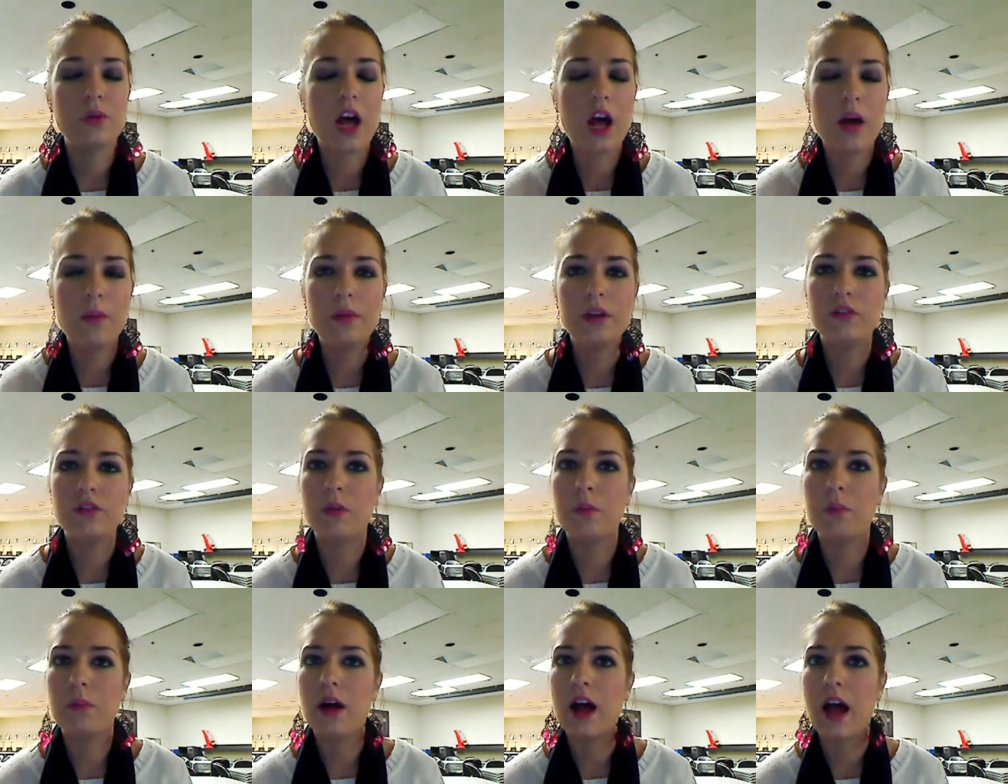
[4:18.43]
Coming
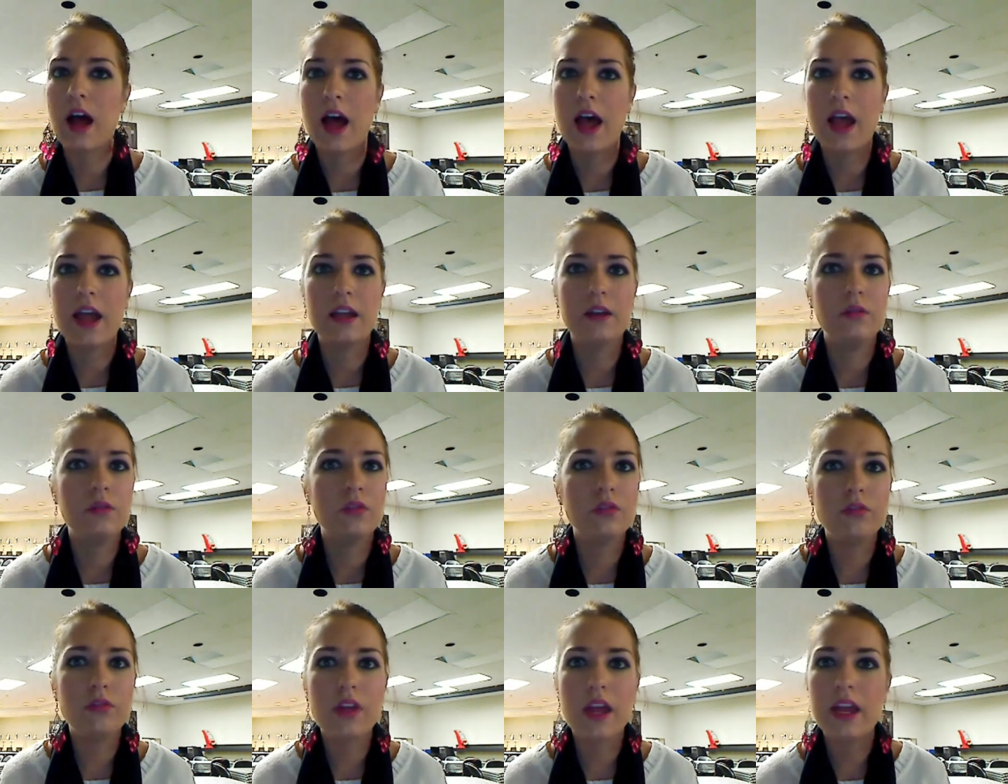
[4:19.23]
from behind,
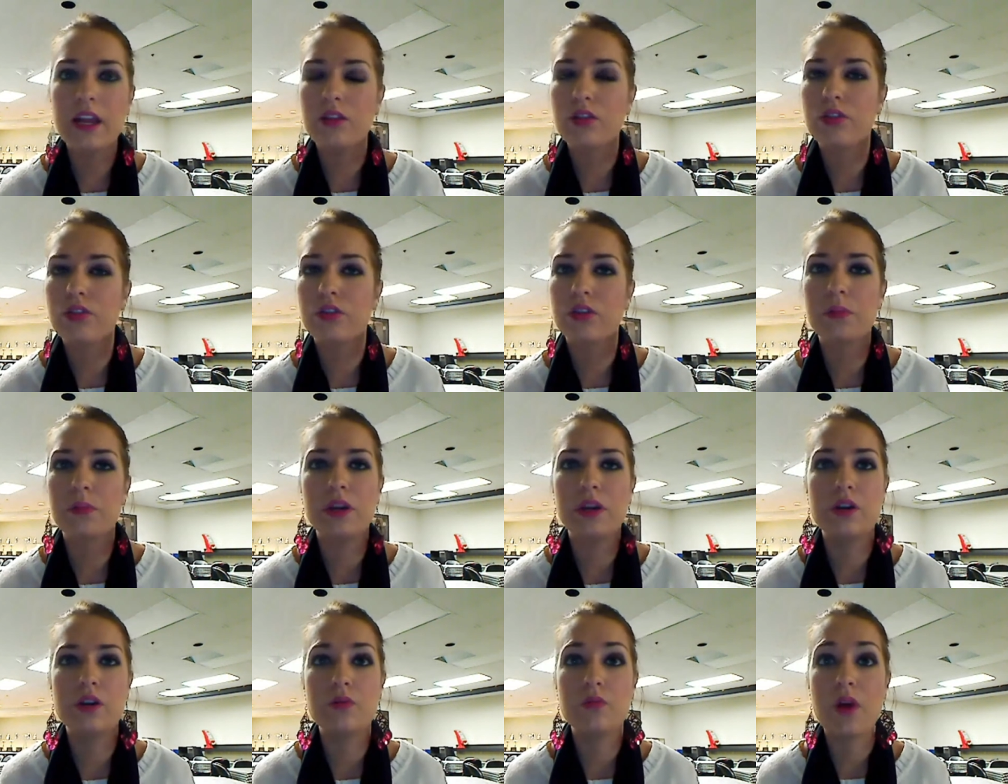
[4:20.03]
late third
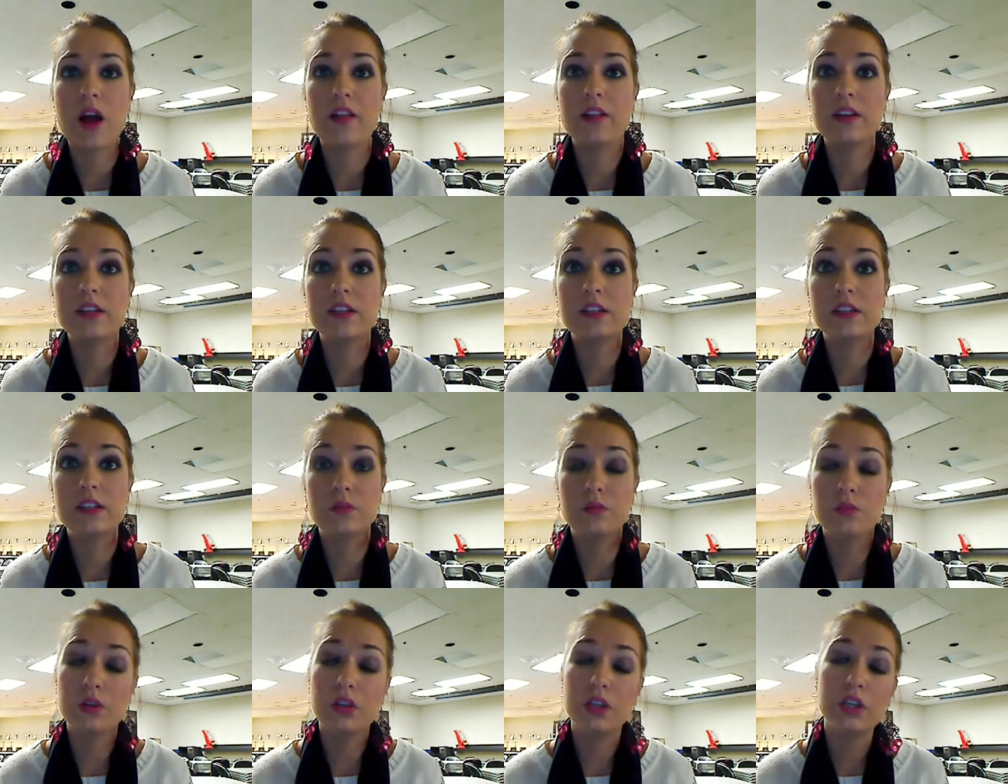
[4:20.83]
period rallies
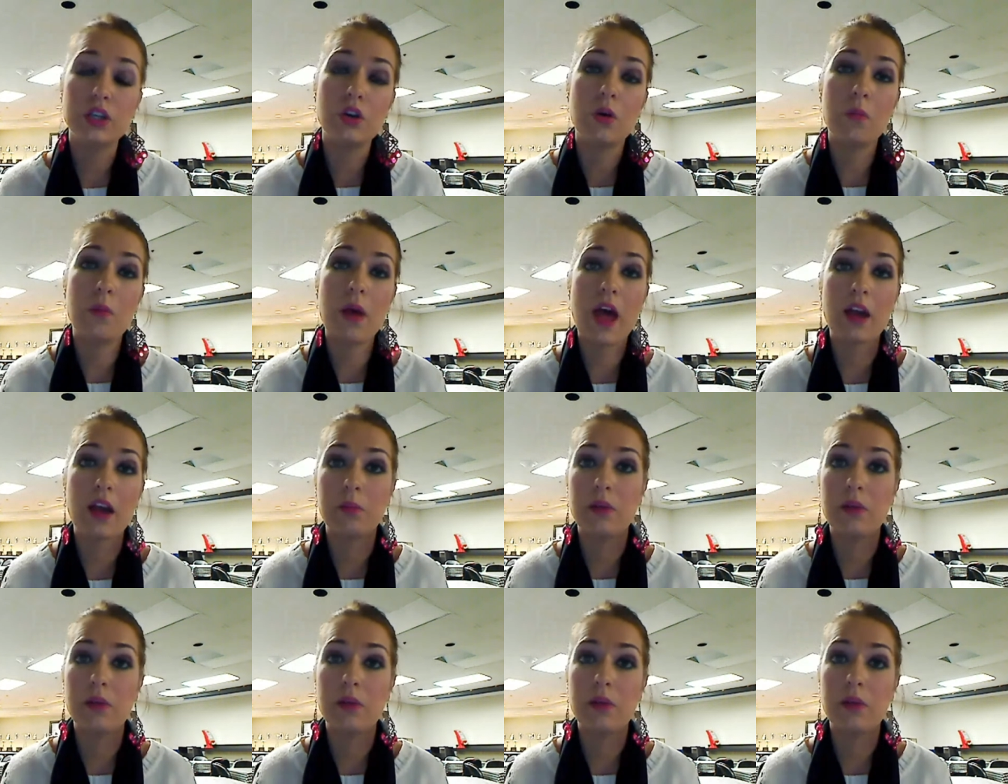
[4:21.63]
to really go back.